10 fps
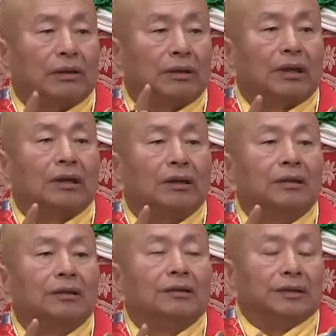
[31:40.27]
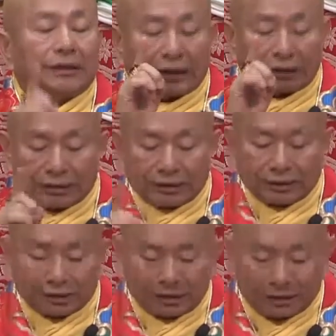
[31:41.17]
So that's why
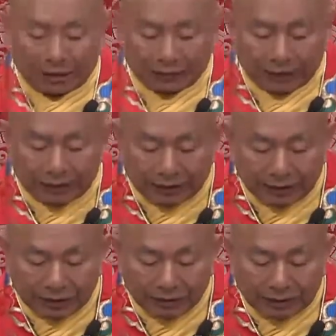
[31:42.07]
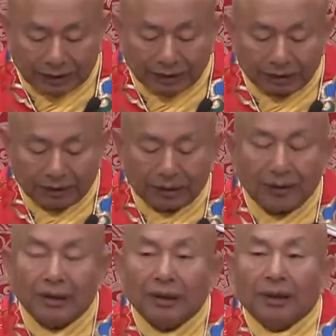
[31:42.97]
the power of the
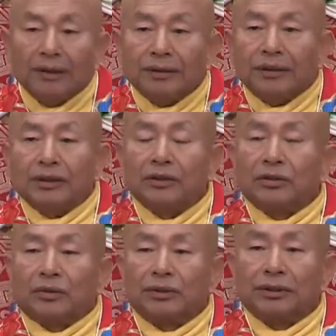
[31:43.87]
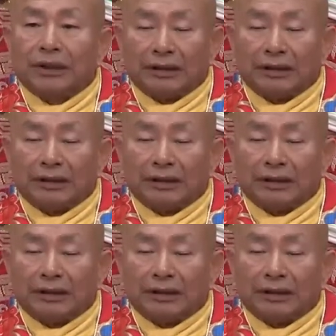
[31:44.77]
faith is very important.